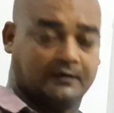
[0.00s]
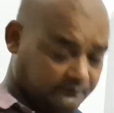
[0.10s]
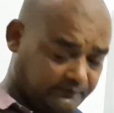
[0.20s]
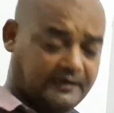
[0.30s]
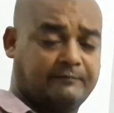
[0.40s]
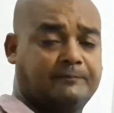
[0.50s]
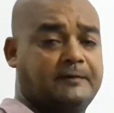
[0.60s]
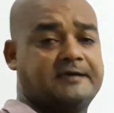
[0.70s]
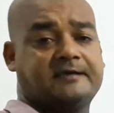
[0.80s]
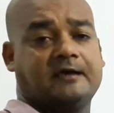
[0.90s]
We have a
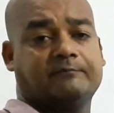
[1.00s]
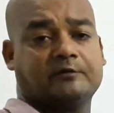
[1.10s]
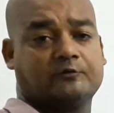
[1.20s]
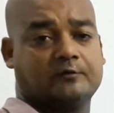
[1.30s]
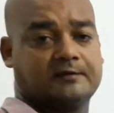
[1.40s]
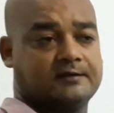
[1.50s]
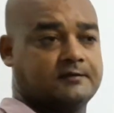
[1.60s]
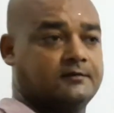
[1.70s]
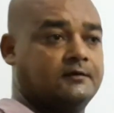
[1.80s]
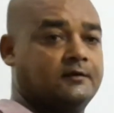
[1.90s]
plenty of the sources
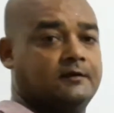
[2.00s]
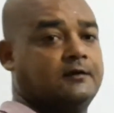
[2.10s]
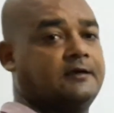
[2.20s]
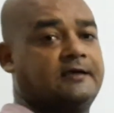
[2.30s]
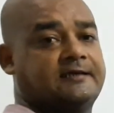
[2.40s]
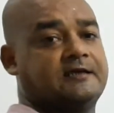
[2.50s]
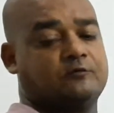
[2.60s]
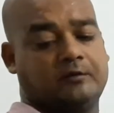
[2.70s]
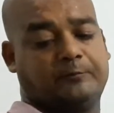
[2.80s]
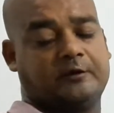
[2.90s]
related to
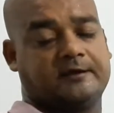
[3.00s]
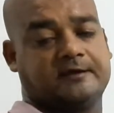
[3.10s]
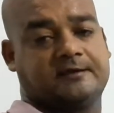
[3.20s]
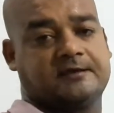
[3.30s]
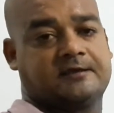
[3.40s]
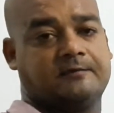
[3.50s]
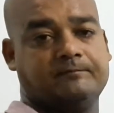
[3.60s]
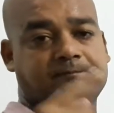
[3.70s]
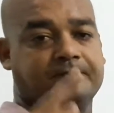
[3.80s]
the political system,